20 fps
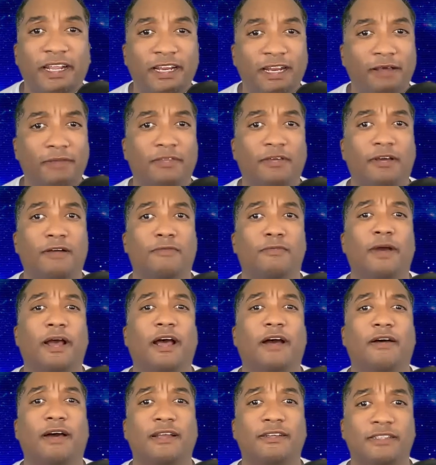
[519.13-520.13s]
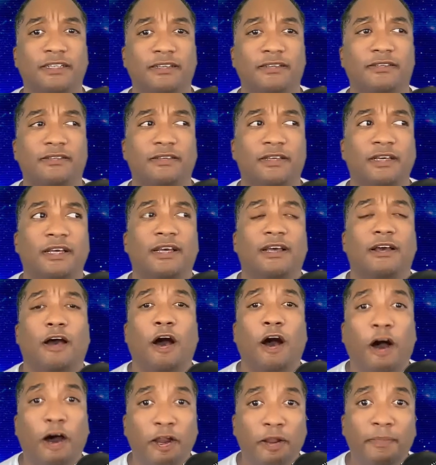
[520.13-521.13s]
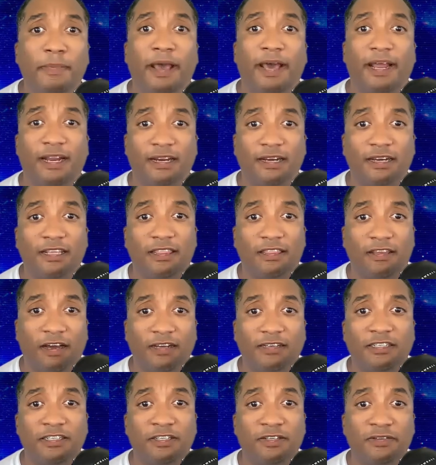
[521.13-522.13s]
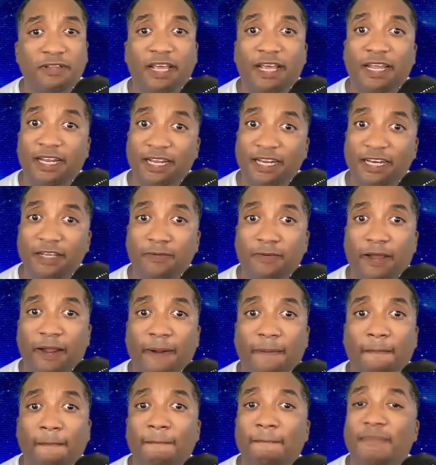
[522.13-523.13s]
And I thought, wow, I just automatically thought to do that anyway.